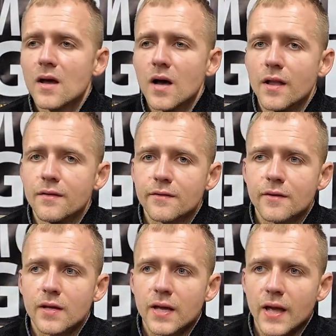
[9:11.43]
And
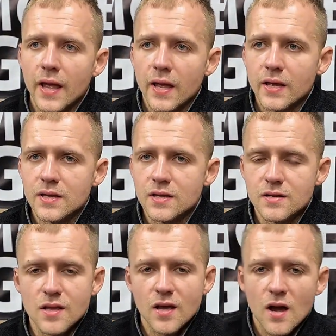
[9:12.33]

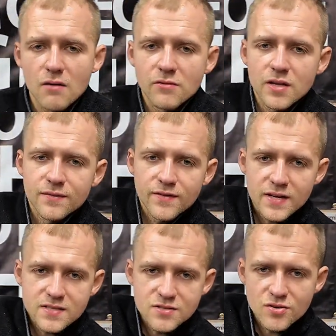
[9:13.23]
you can't really
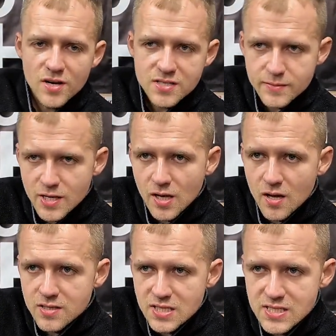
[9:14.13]
flex the tricep, you
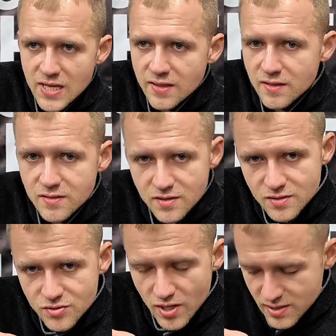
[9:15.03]
can't extend and
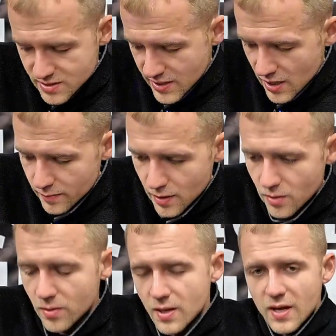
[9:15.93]
contract the
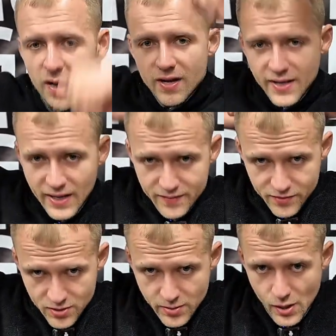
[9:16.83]
elbow. And again, if
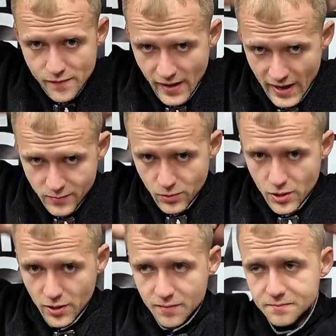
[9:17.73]
you're doing overhead
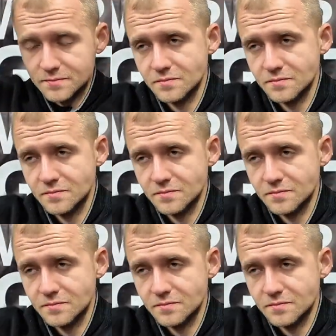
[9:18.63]
work,